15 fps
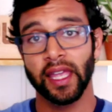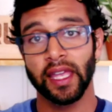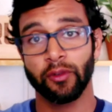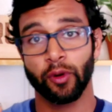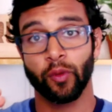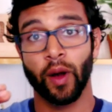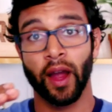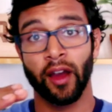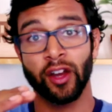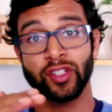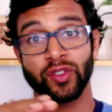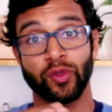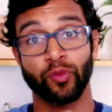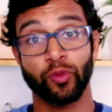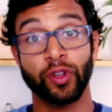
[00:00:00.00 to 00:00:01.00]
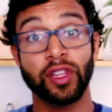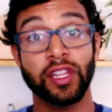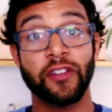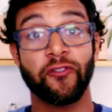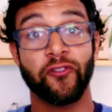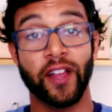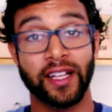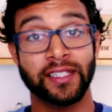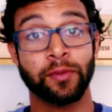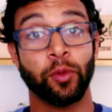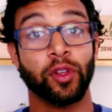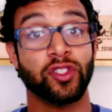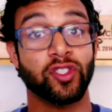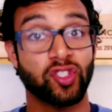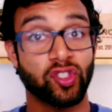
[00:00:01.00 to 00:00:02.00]
It requires really
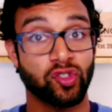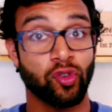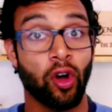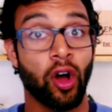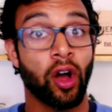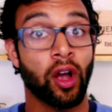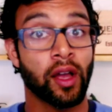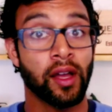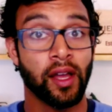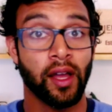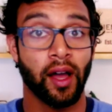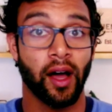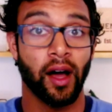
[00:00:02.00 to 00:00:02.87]
flexible and strong